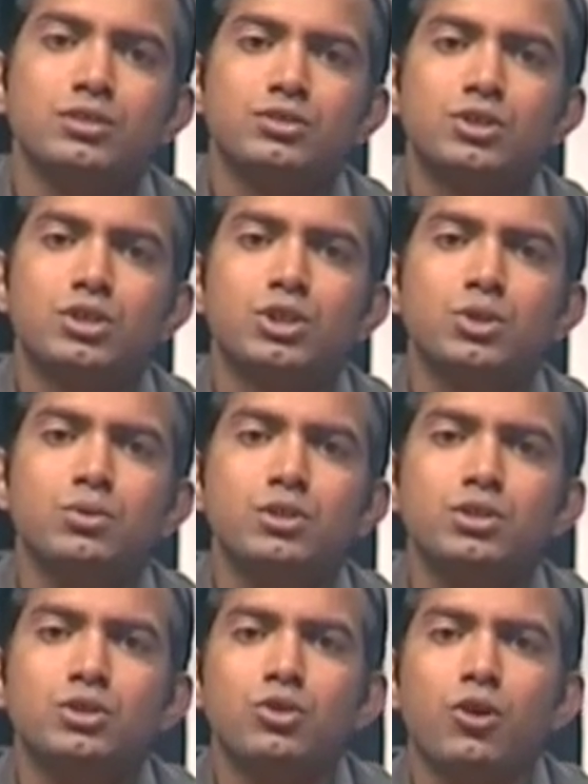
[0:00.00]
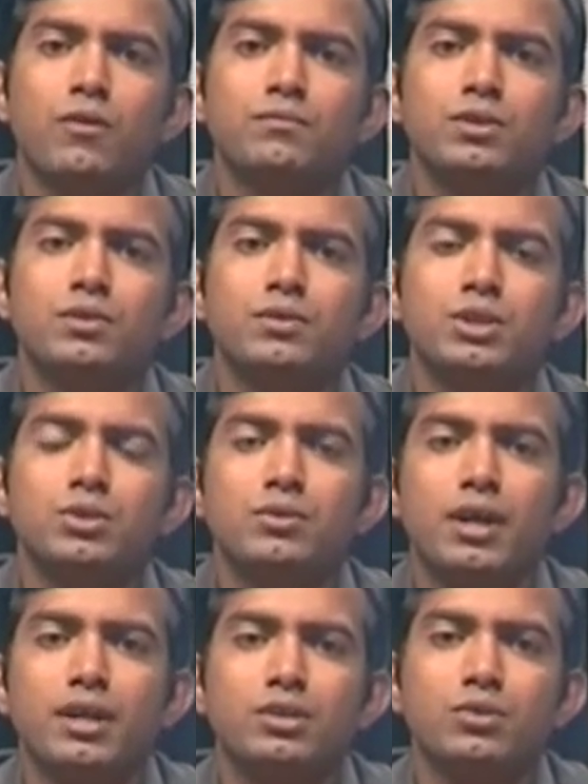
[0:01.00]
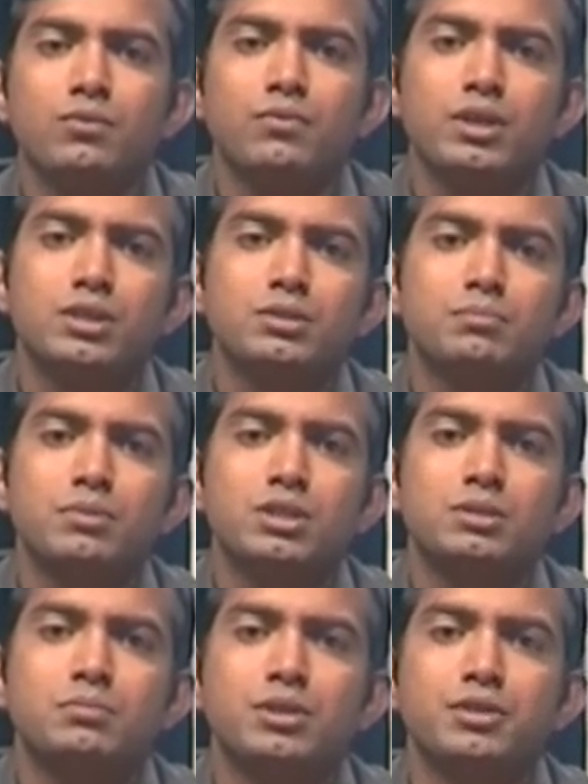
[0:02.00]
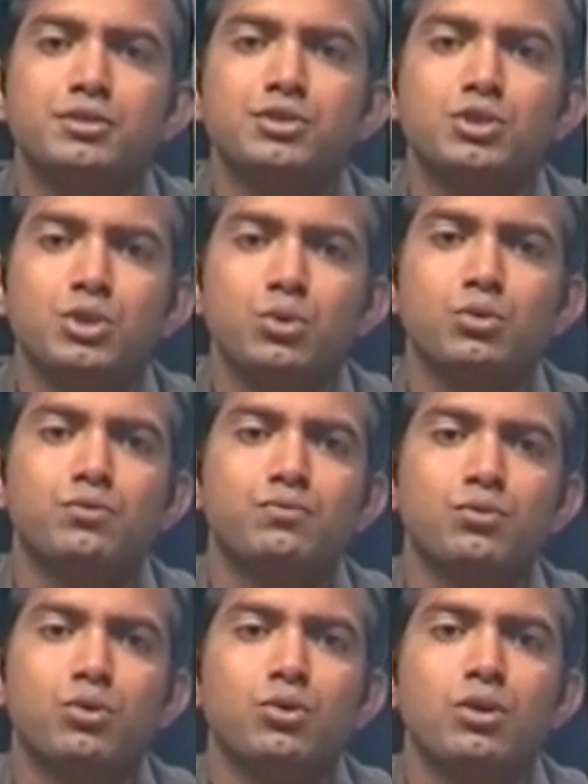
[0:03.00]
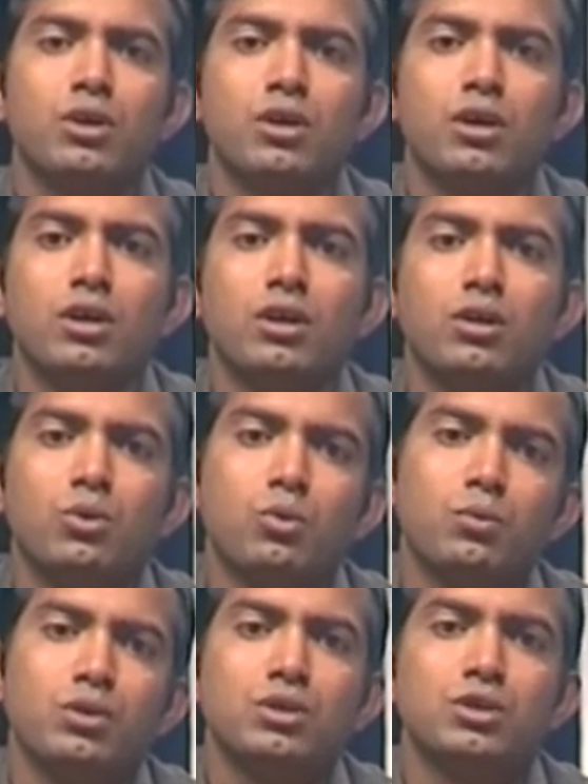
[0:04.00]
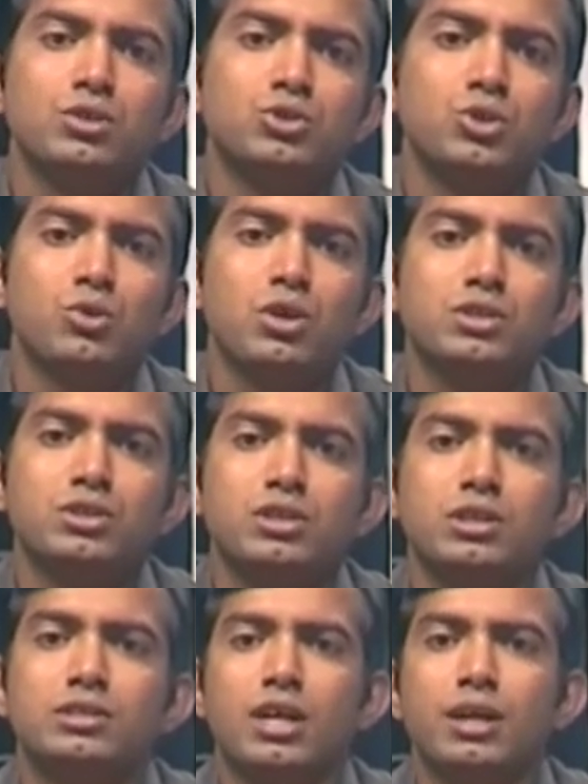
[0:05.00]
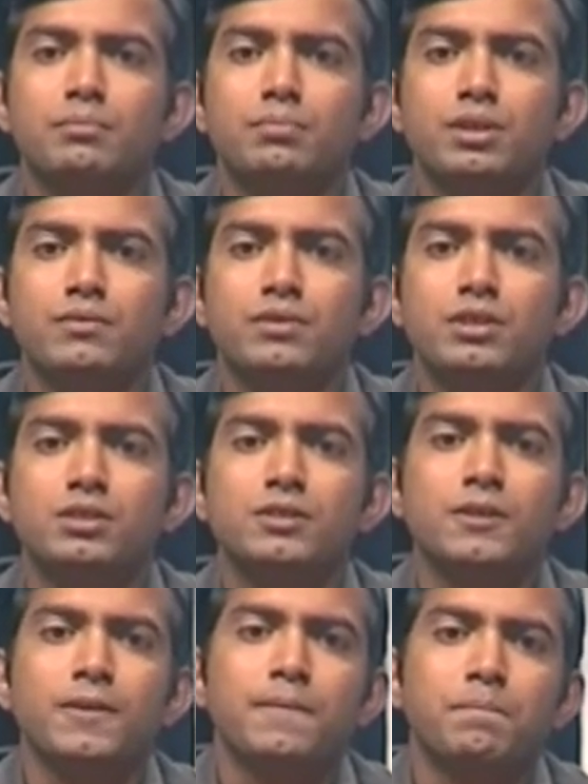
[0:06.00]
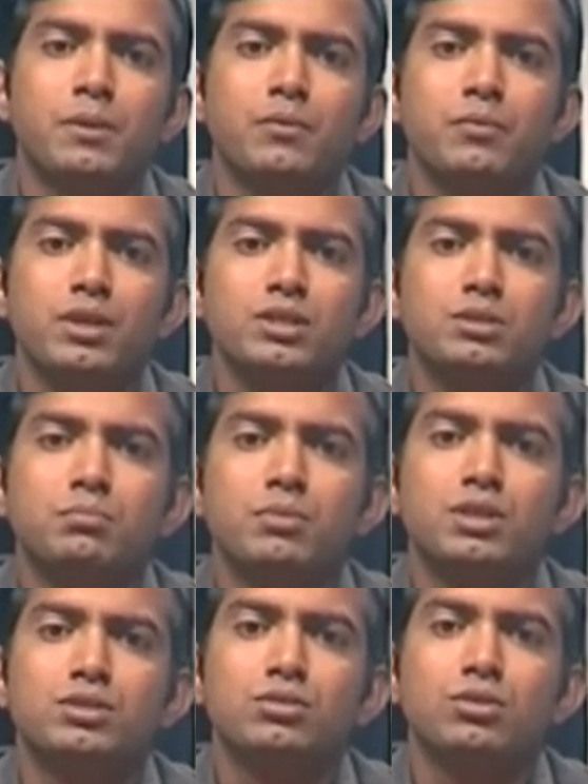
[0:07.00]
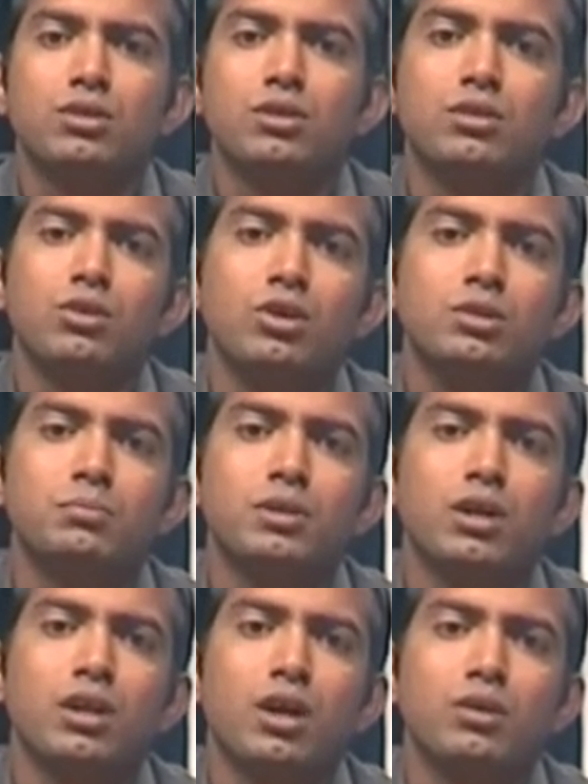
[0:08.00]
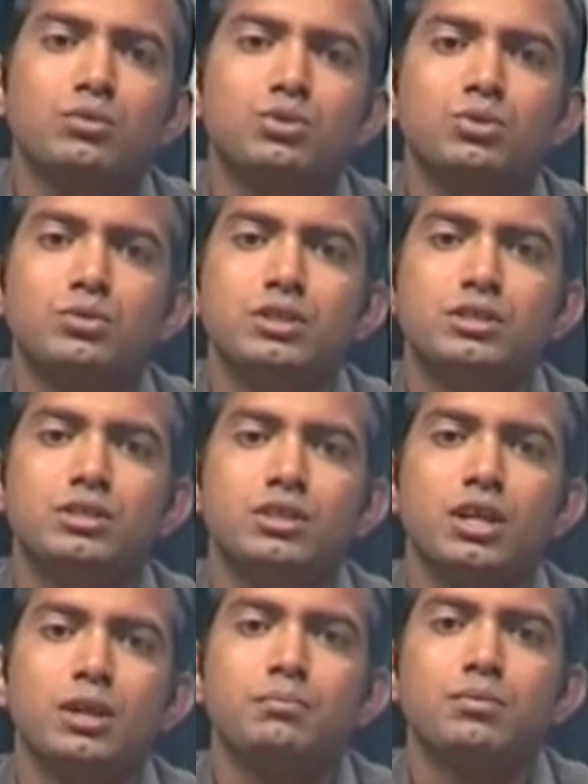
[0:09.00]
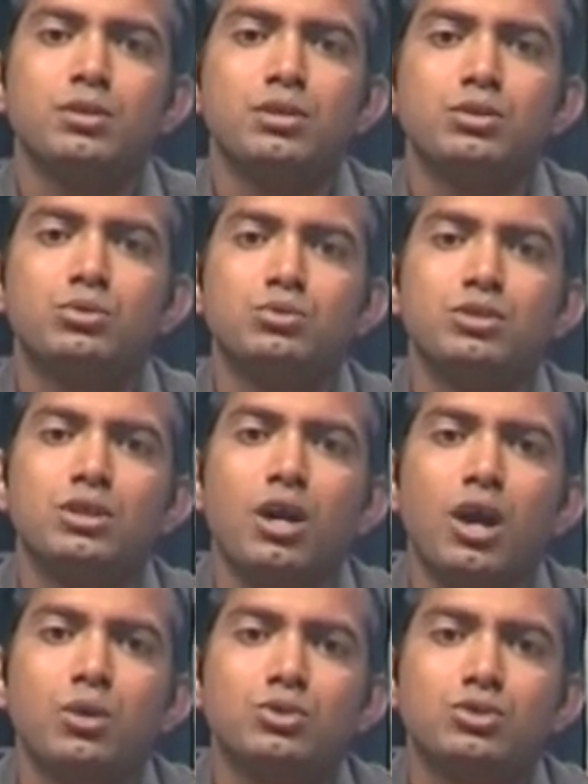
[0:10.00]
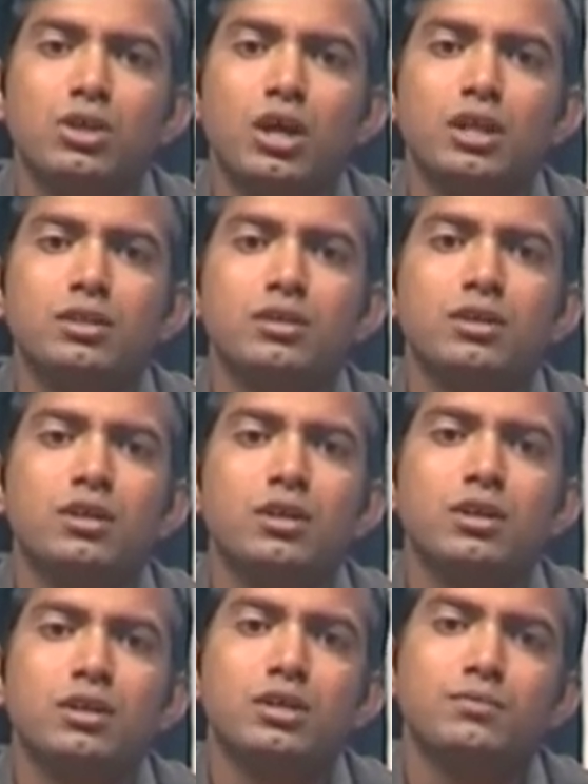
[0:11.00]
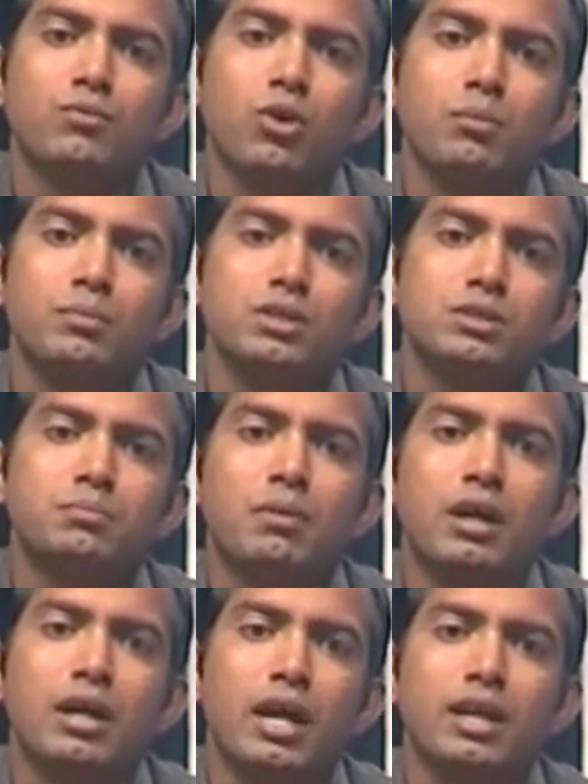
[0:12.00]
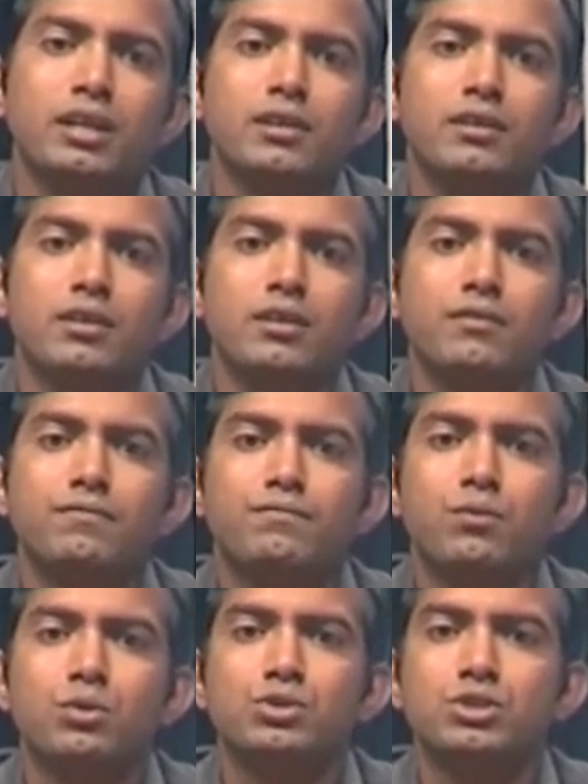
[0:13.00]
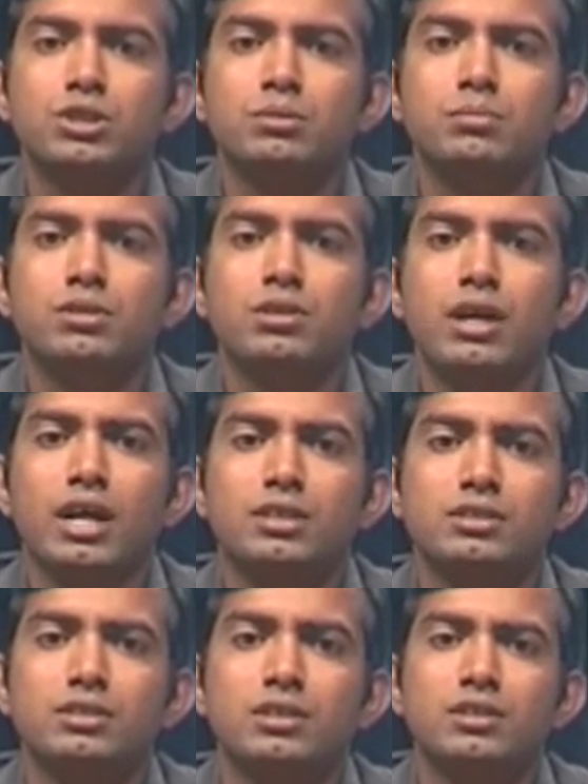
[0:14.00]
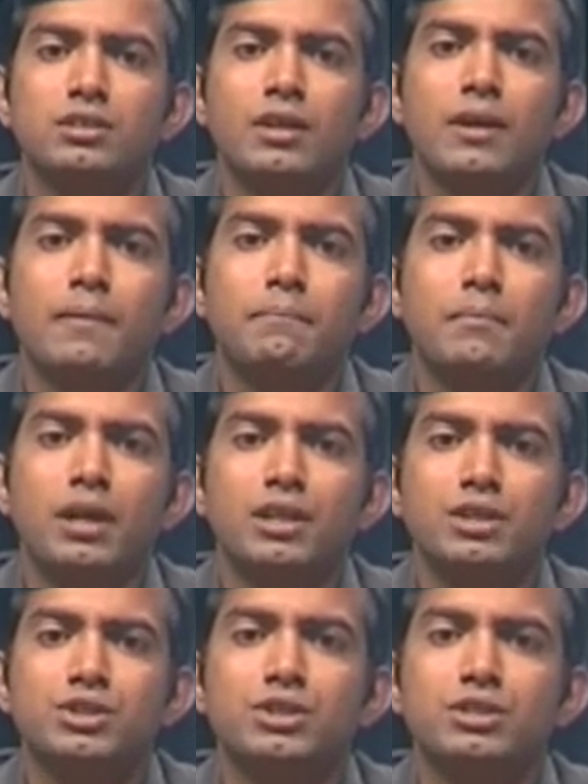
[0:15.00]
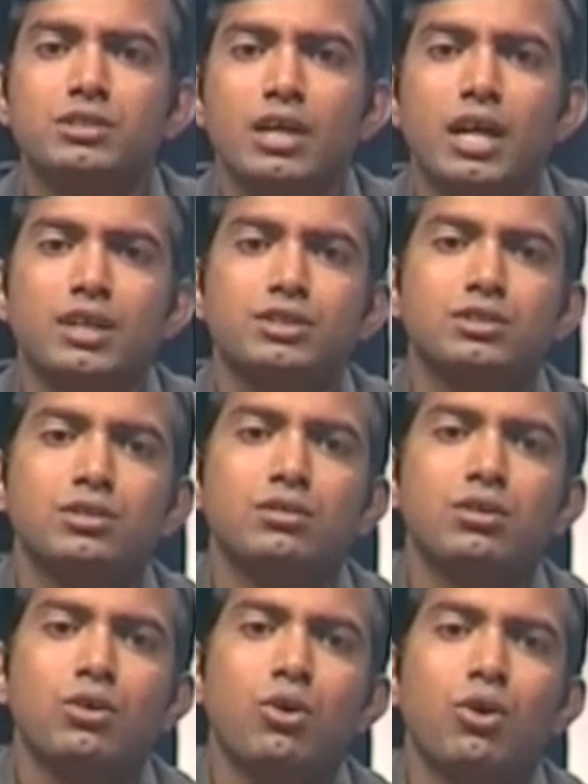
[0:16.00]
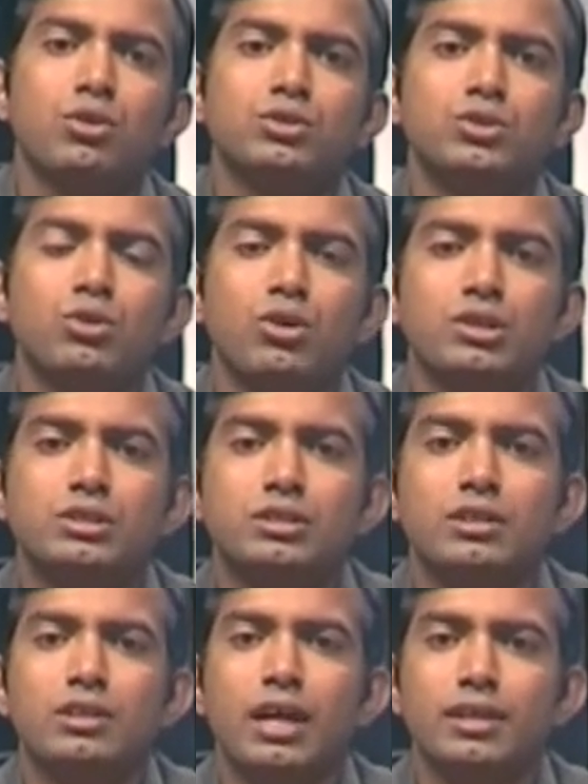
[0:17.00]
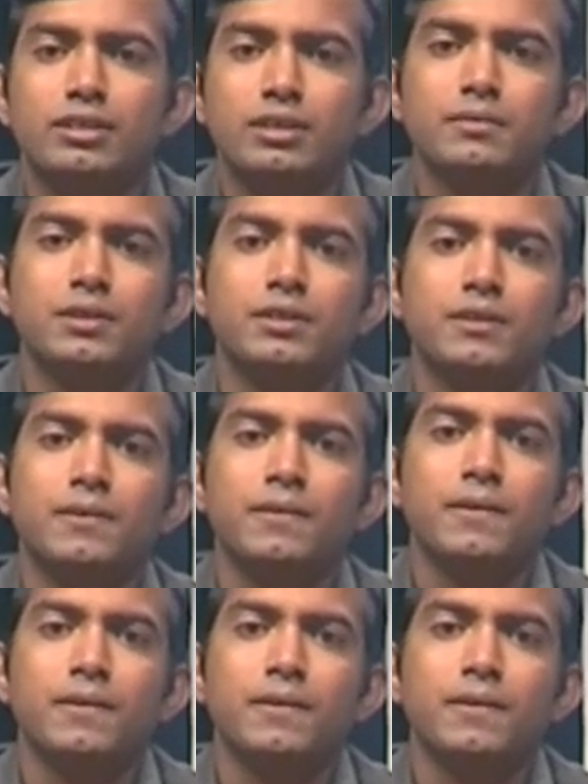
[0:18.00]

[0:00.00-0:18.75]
Security of the radioactive waste must be assured for over geological time periods. The waste must not be allowed to escape to the outside environment by any foreseeable accident, malicious action, or geological activity.